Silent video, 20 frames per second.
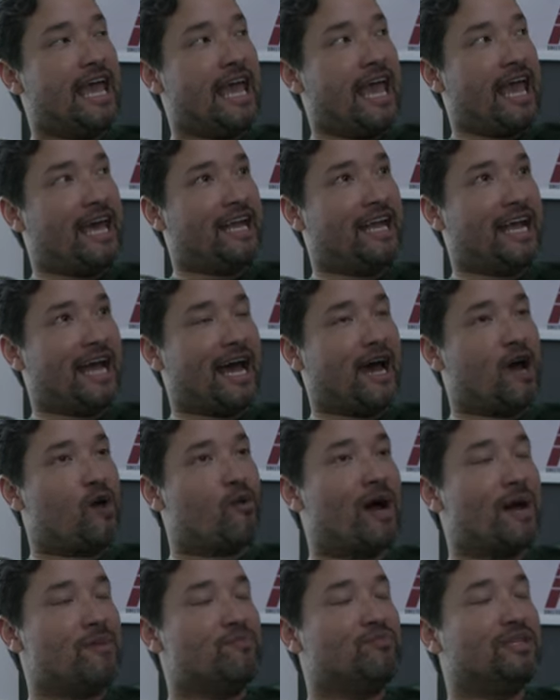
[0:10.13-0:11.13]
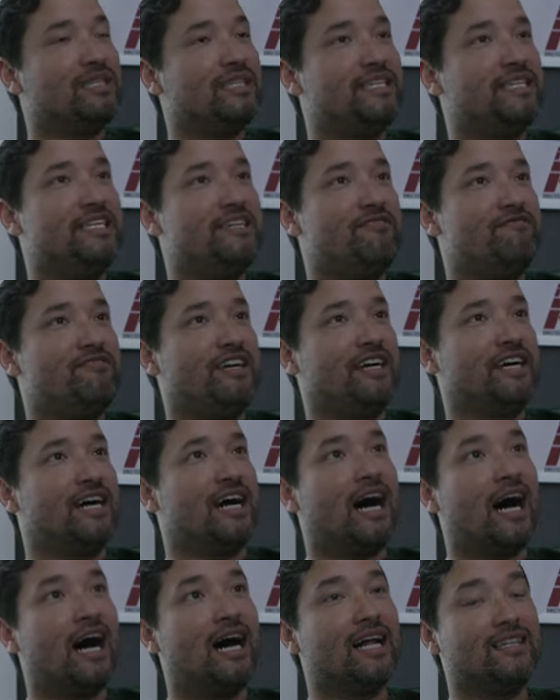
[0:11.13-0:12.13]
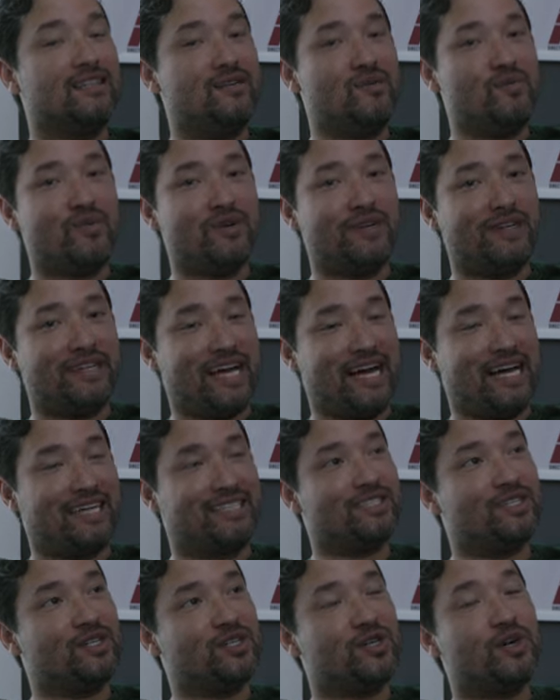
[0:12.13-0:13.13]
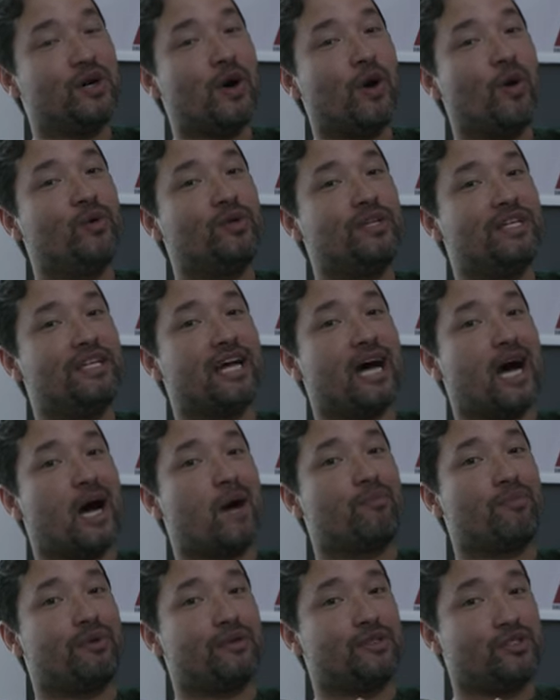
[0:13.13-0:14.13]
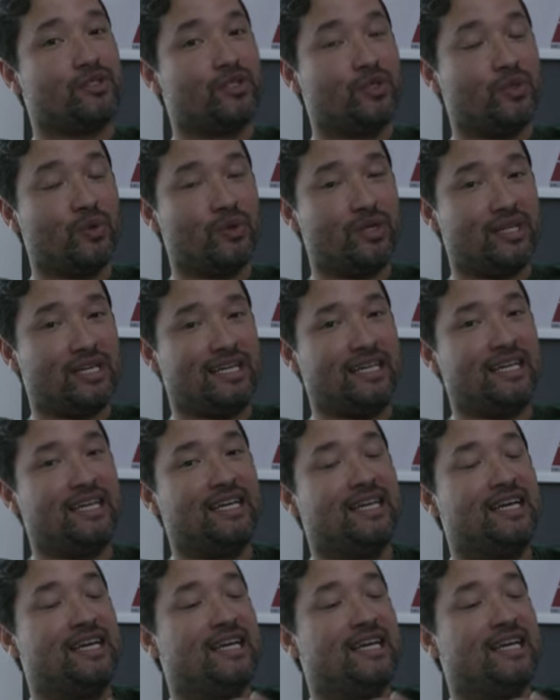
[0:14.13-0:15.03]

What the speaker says: and how I believe that Hollywood has a golden opportunity